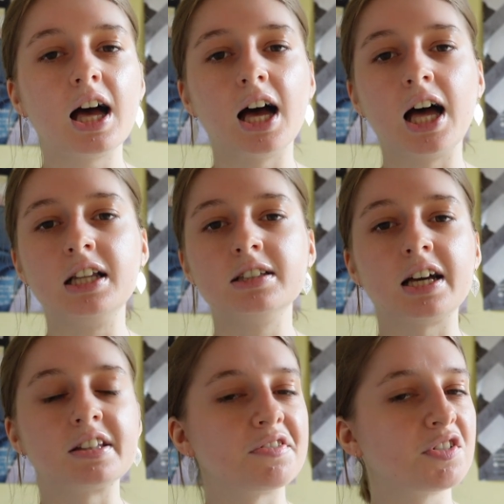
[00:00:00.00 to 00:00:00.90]
And
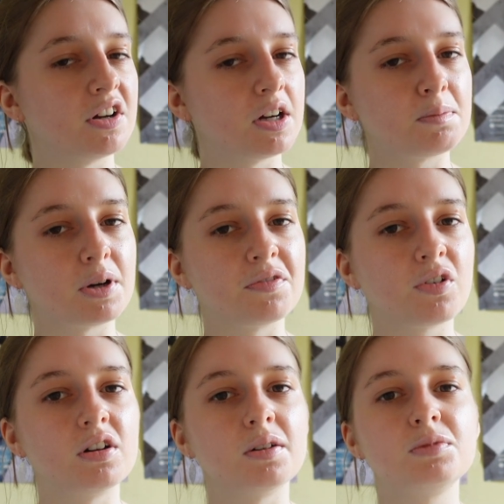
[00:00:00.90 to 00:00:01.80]
as I've grown up, I've
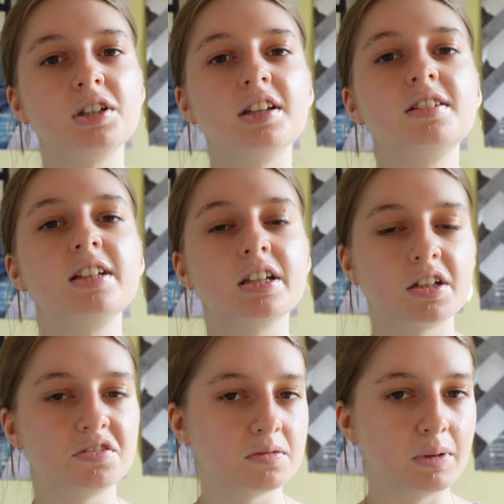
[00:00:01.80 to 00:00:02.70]
gone up to
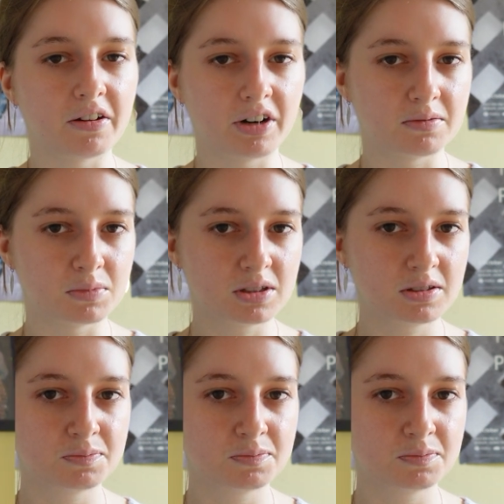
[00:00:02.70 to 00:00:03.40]
600 milligrams.